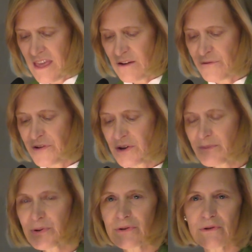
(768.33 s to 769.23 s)
And
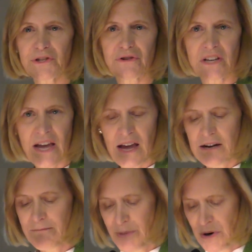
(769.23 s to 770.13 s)
film producer
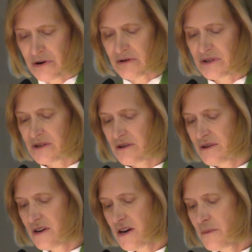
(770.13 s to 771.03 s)
Ken Burns
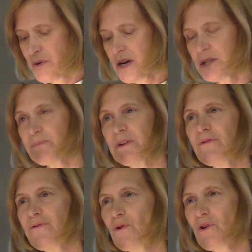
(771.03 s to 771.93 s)
brings
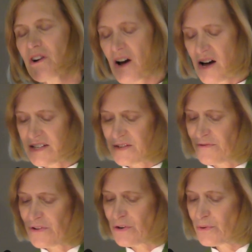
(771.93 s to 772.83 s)
before us
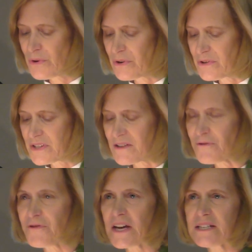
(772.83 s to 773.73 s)
viewers the
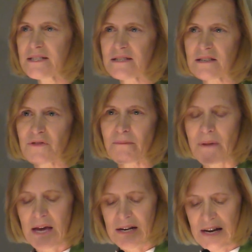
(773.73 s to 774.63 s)
faces of the
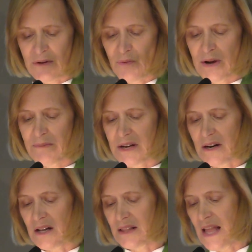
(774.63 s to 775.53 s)
men and women
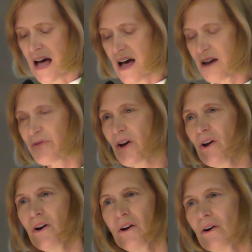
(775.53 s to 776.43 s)
alive
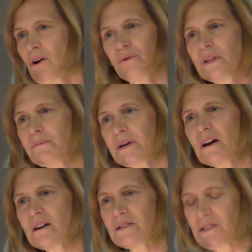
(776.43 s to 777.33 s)
only
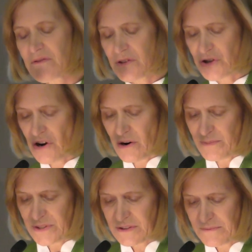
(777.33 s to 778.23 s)
because of the
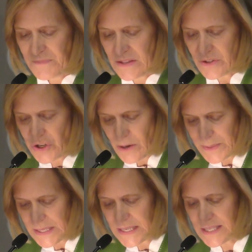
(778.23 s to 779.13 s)
Sharps. The
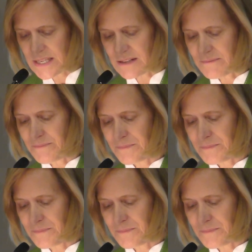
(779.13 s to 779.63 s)
Sharps listen,